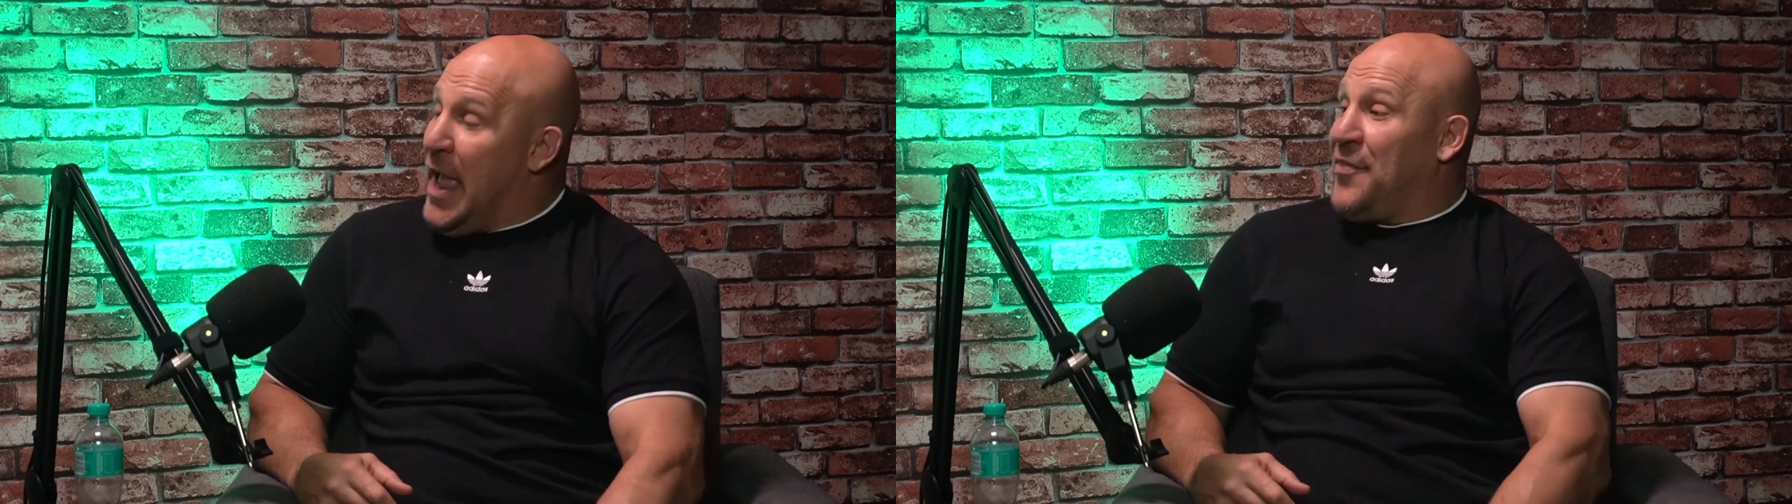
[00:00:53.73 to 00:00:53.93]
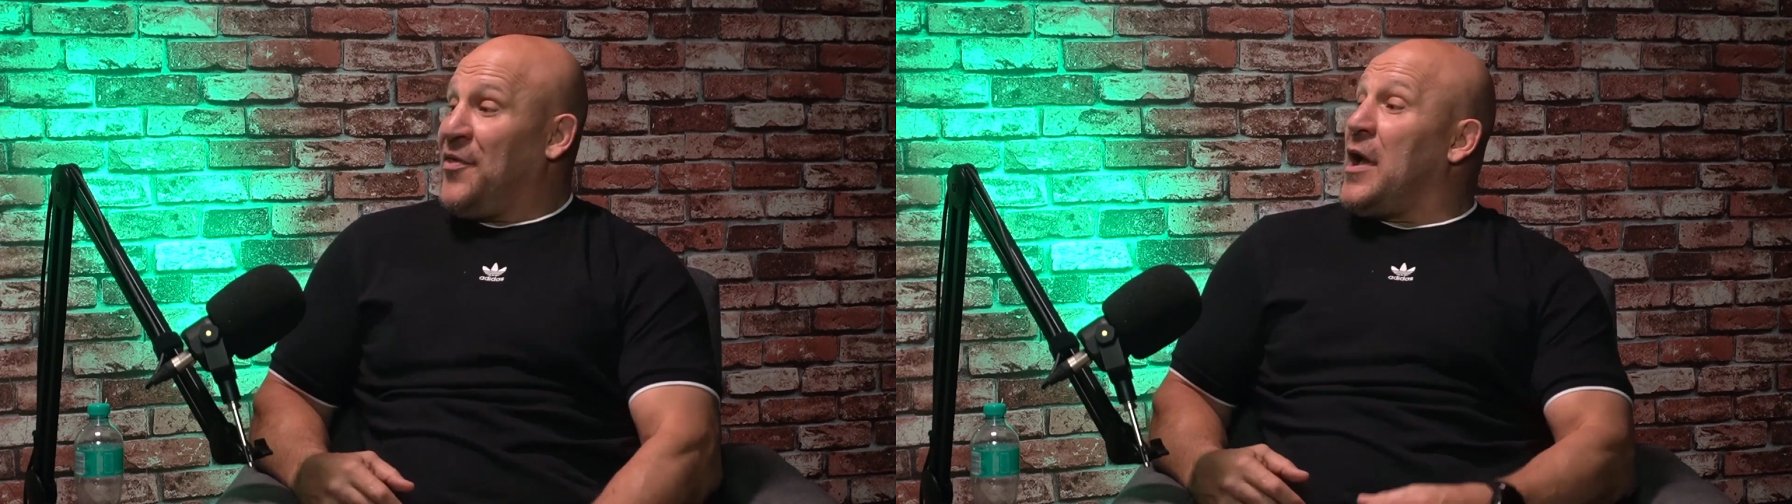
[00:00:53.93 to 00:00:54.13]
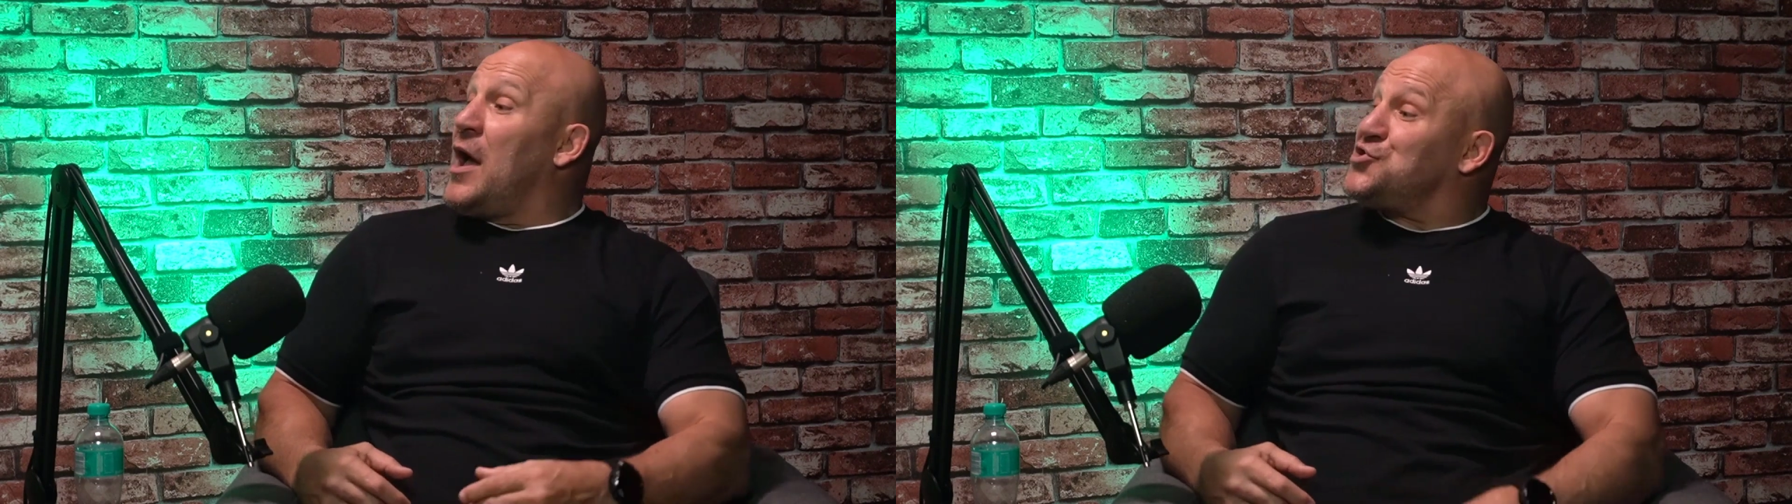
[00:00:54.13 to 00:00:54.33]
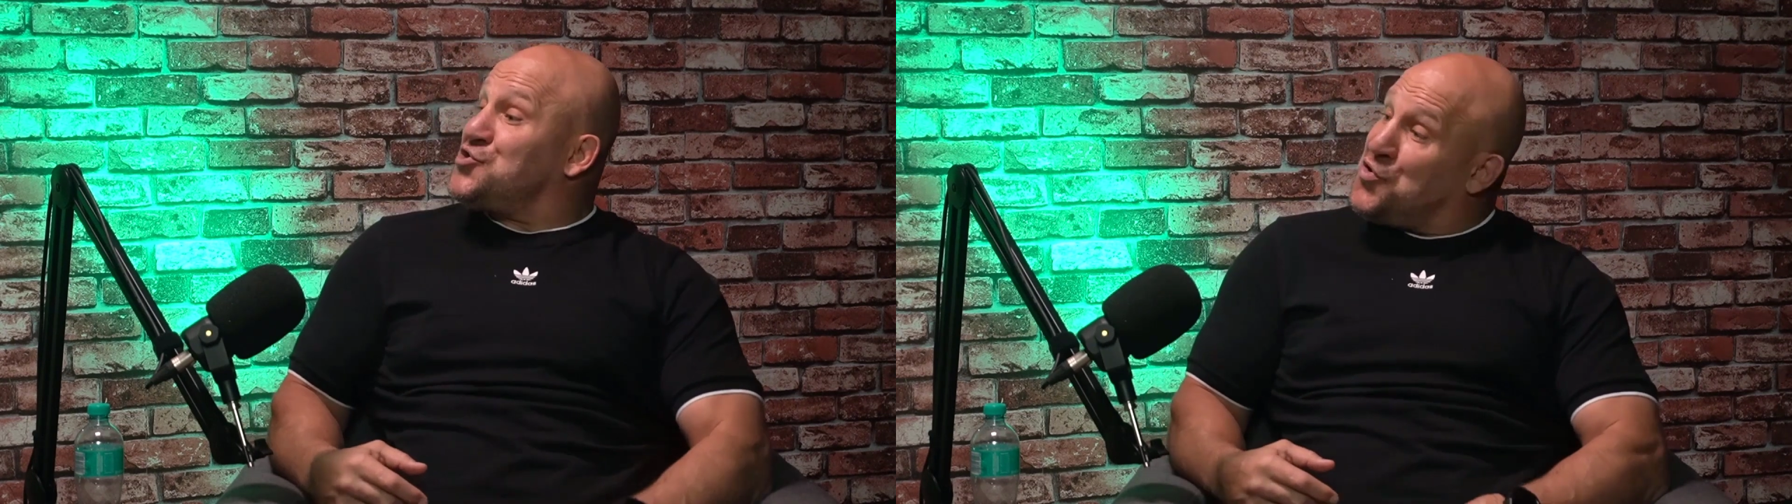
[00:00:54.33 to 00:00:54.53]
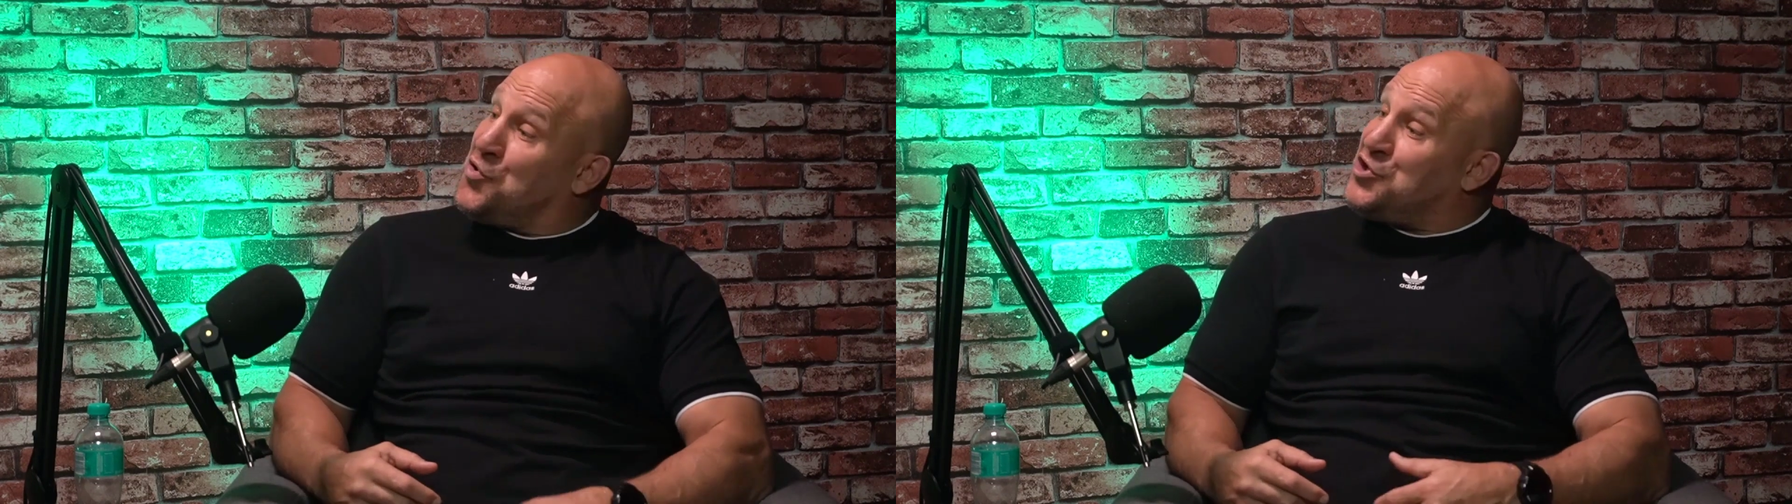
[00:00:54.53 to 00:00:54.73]
and the guys
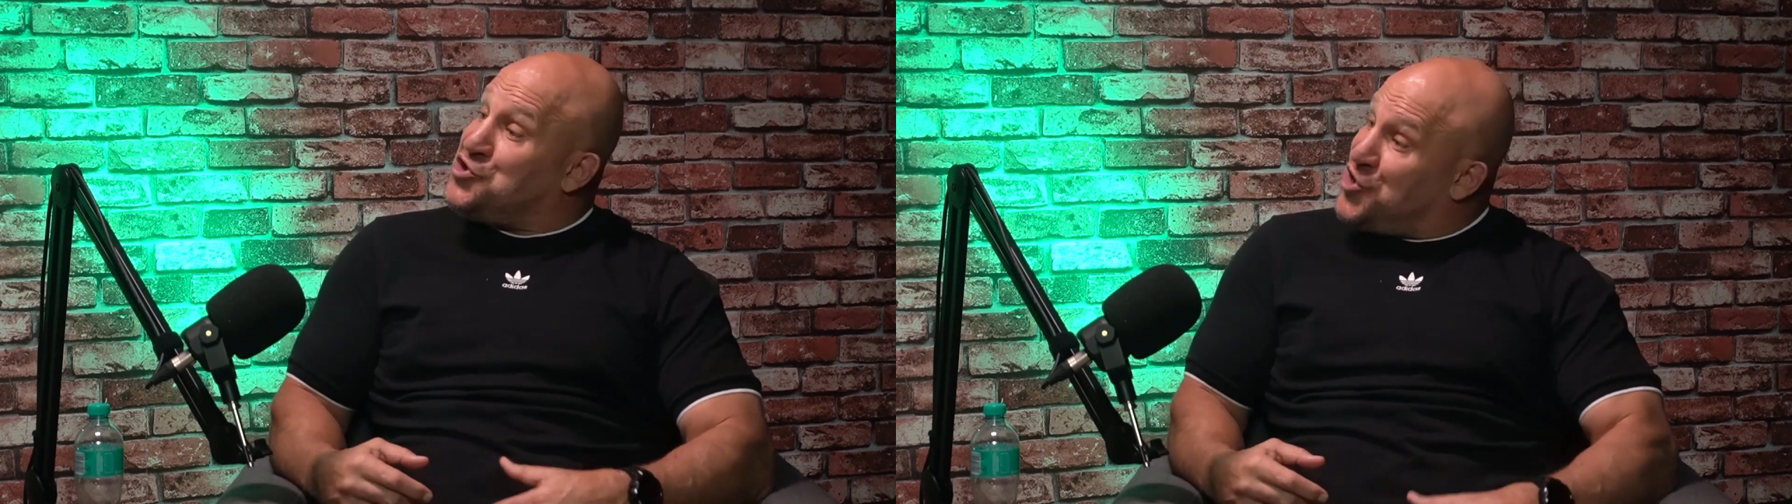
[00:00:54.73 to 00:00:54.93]
started